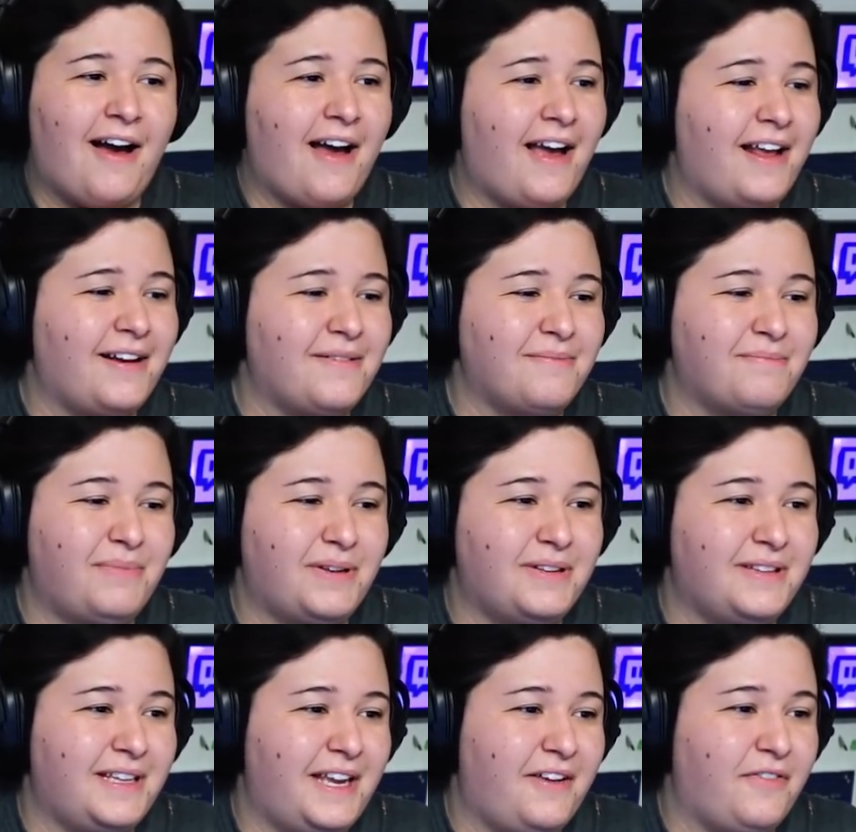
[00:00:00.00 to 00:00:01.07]

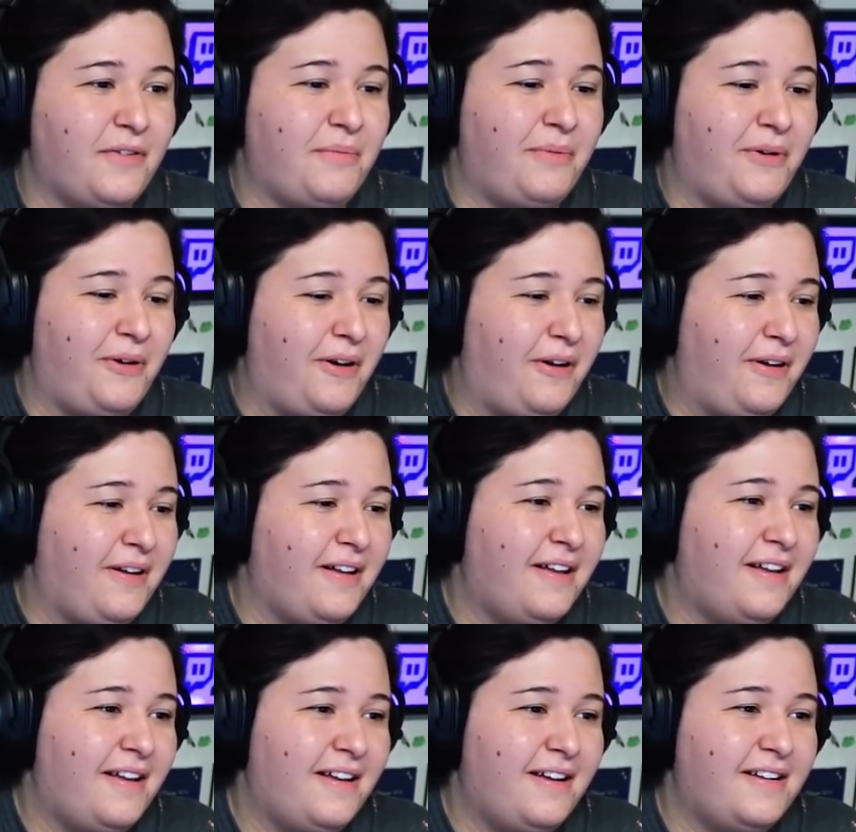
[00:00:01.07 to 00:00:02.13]
Unbelievable.
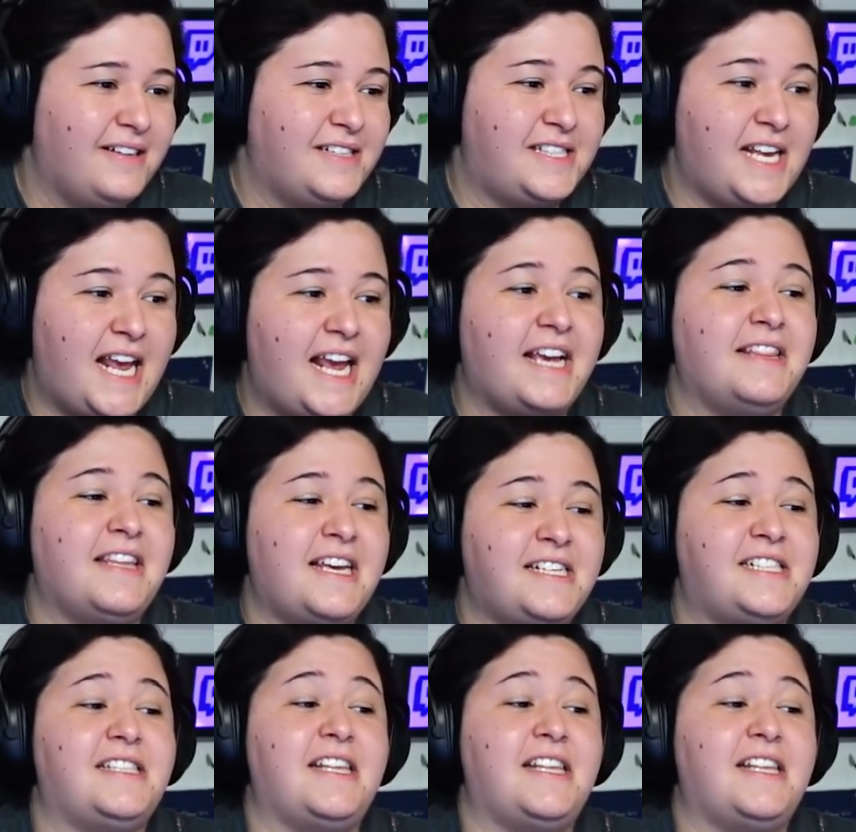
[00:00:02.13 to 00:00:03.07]
See, at least,